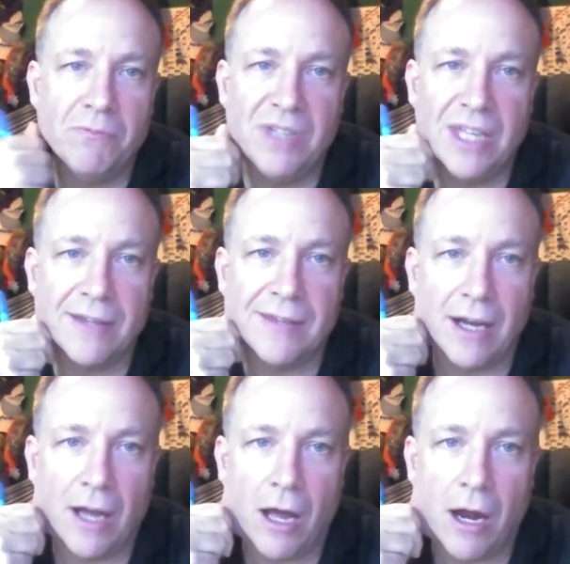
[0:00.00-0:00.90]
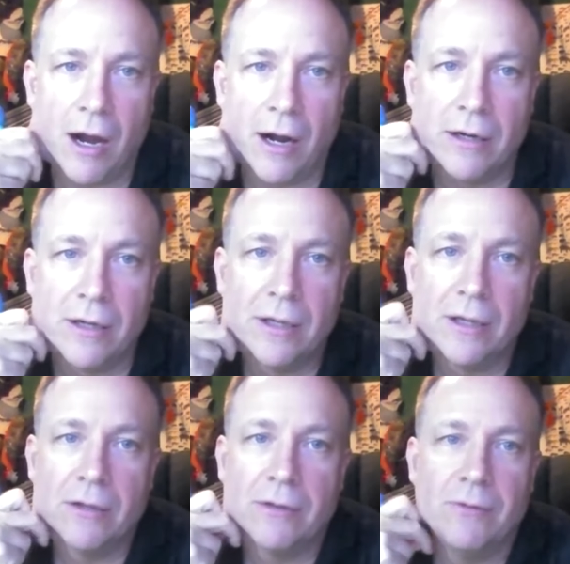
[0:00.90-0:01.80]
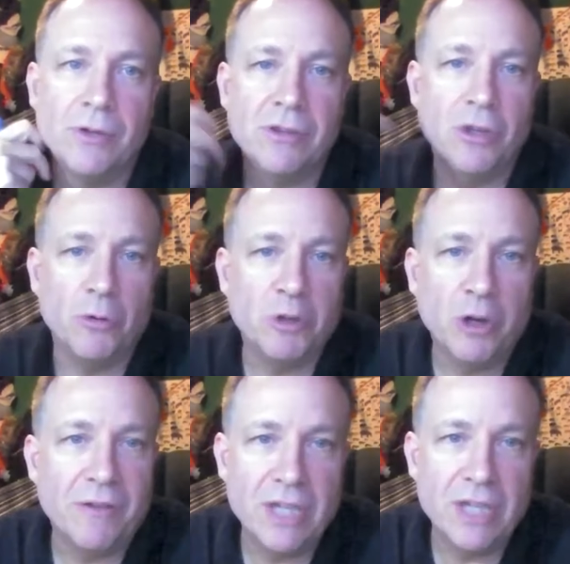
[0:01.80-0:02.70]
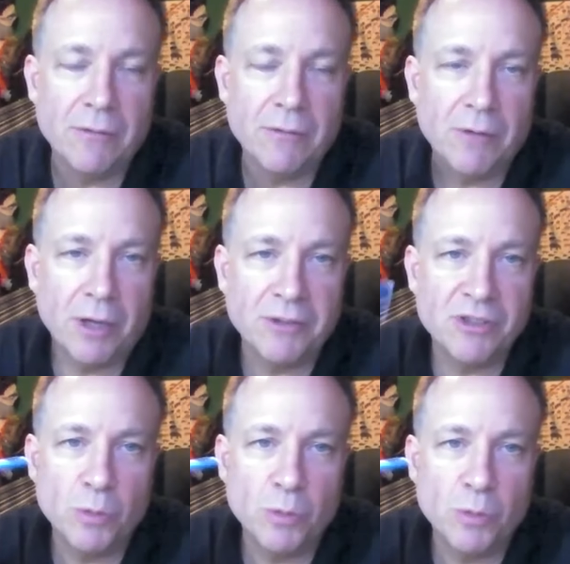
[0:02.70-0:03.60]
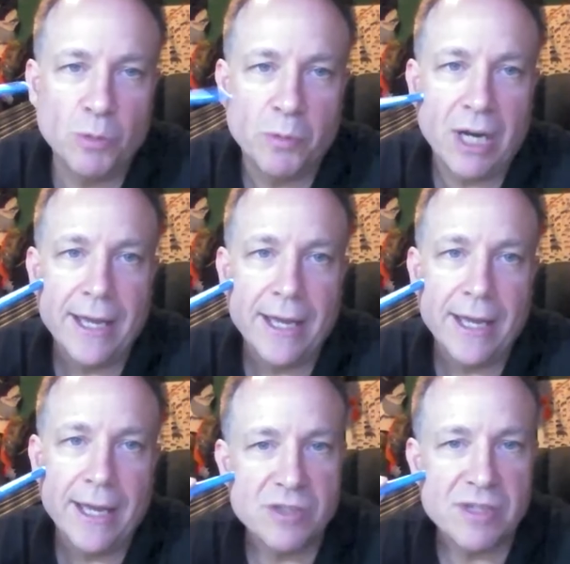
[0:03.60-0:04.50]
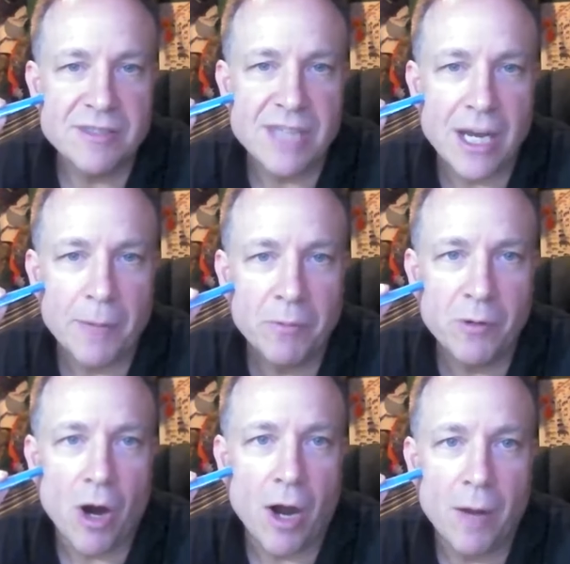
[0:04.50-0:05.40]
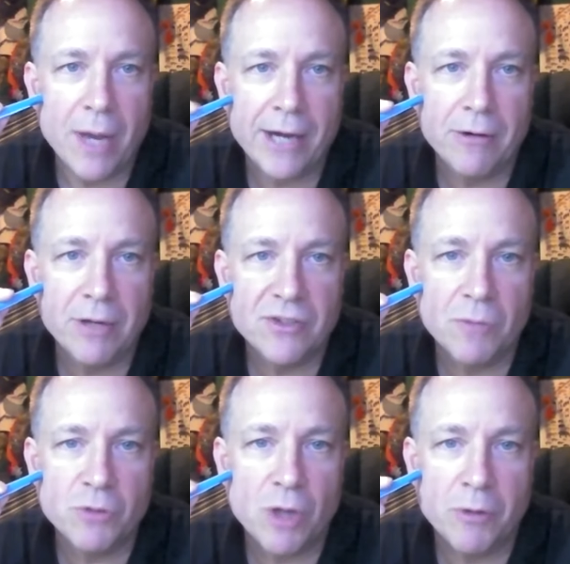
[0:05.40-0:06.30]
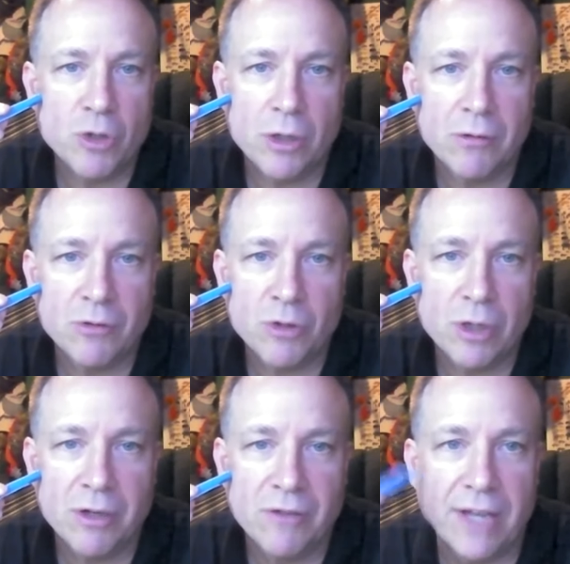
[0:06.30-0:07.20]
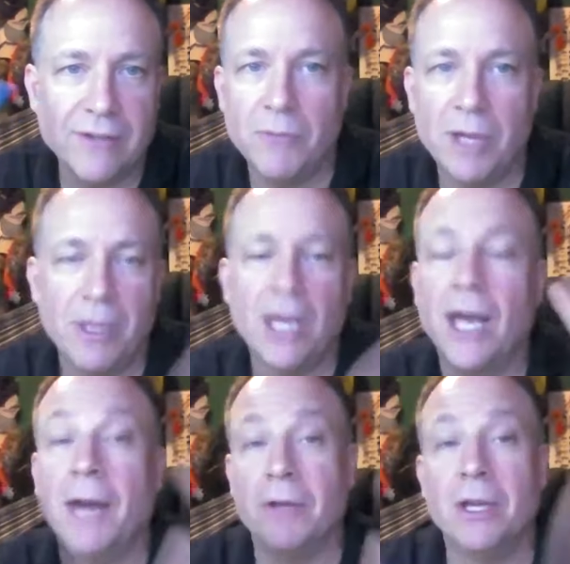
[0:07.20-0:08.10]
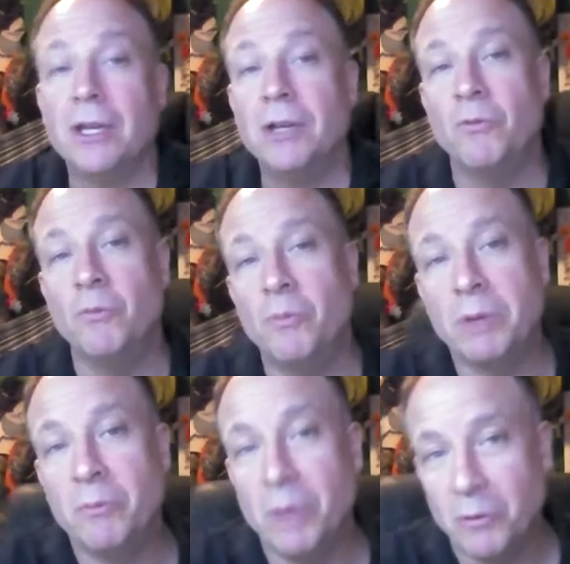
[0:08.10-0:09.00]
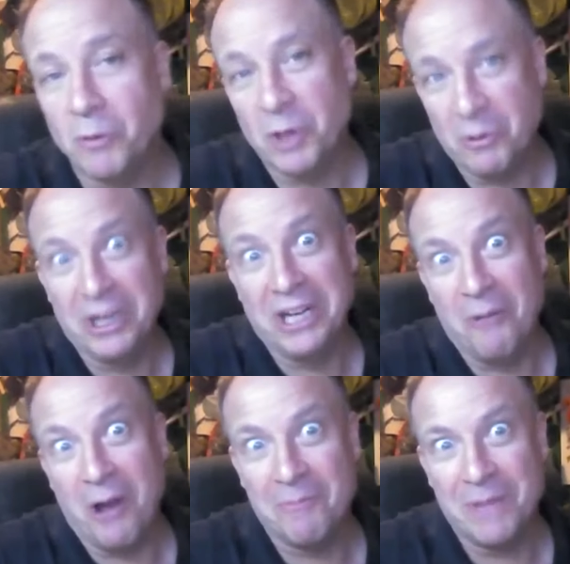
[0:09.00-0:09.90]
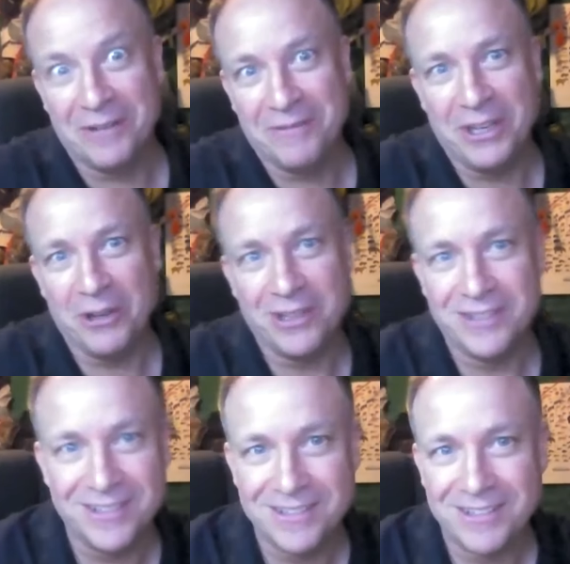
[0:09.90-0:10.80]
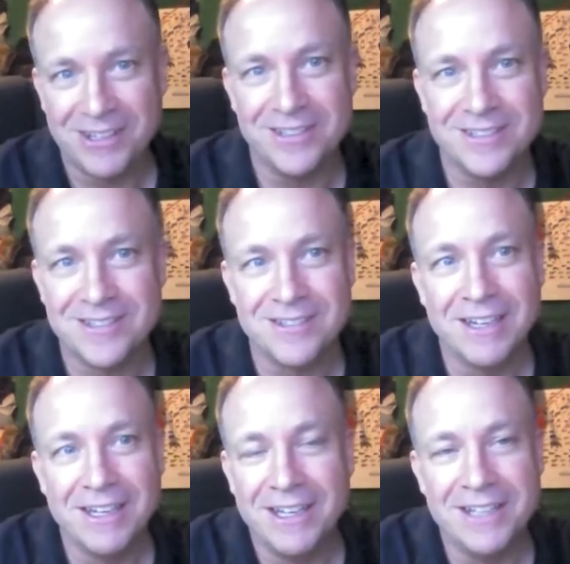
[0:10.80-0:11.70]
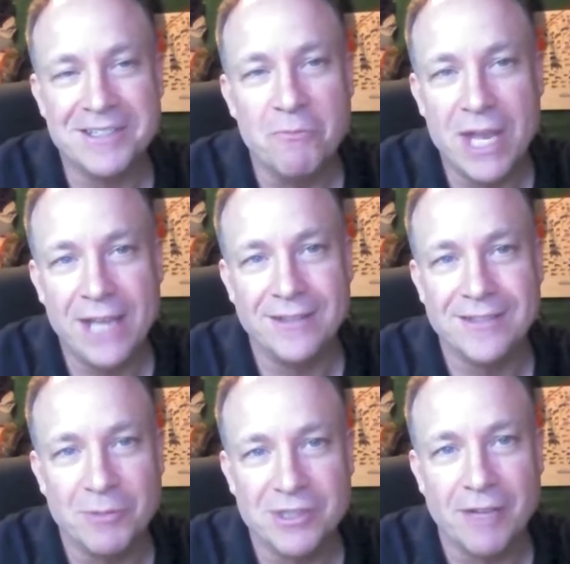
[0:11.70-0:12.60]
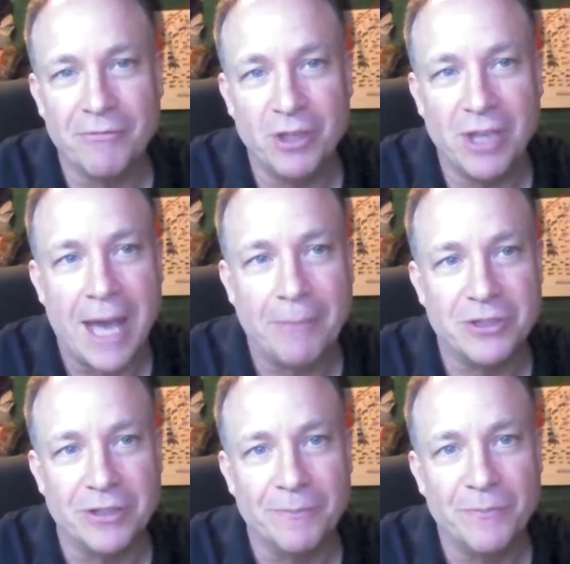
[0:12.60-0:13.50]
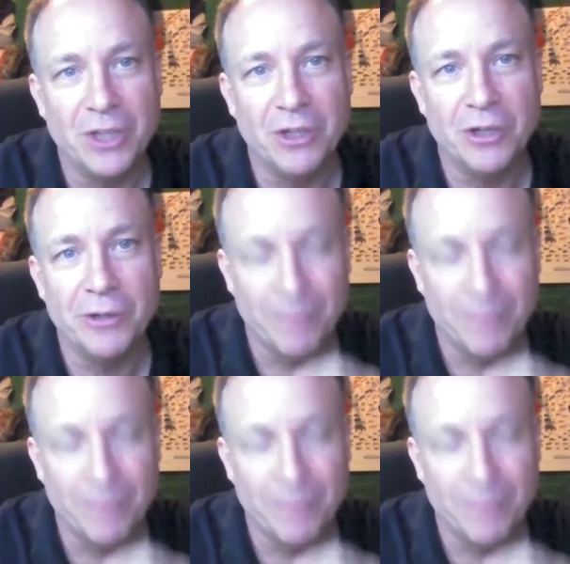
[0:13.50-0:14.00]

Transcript: DSLR with, you know, you don't even need a, a super great lens and then just set up a car battery and sometime a trigger triggering device and maybe anyway but, but we really want better video because it's because it's it's amazing some of the stuff you capture you know